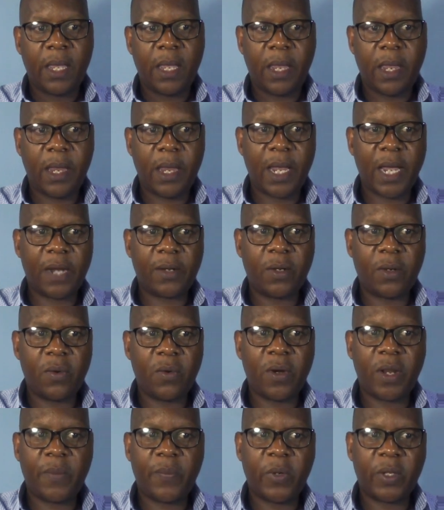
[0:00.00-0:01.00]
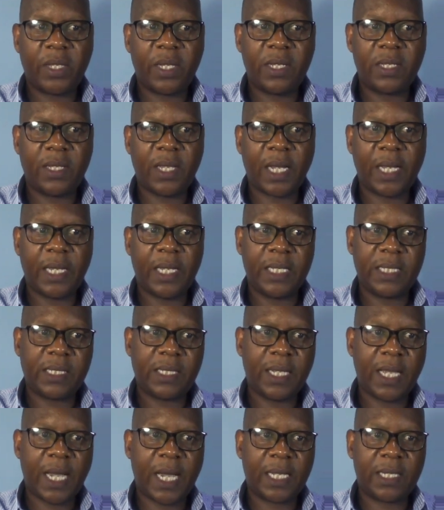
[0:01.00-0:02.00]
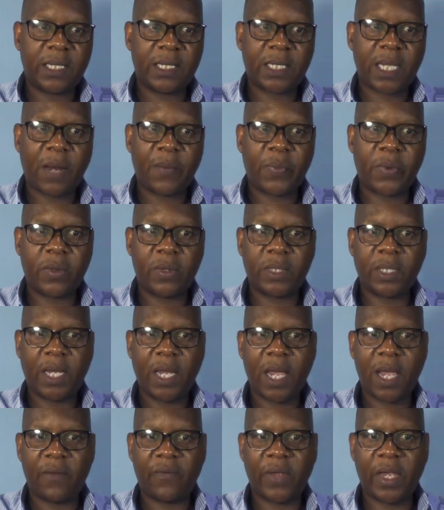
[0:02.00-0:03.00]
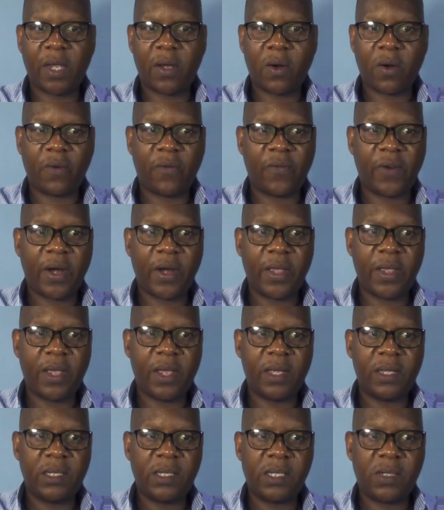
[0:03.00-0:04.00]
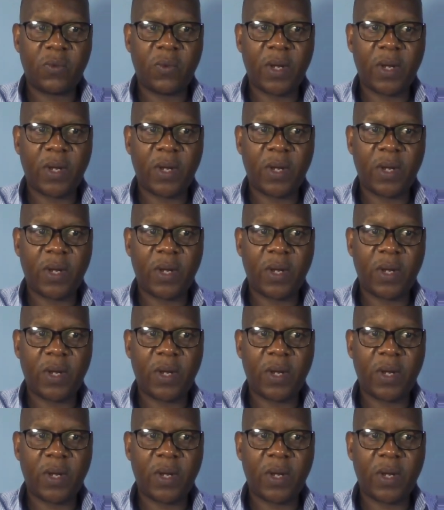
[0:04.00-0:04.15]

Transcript: Here the null hypothesis is that samples have equal variance.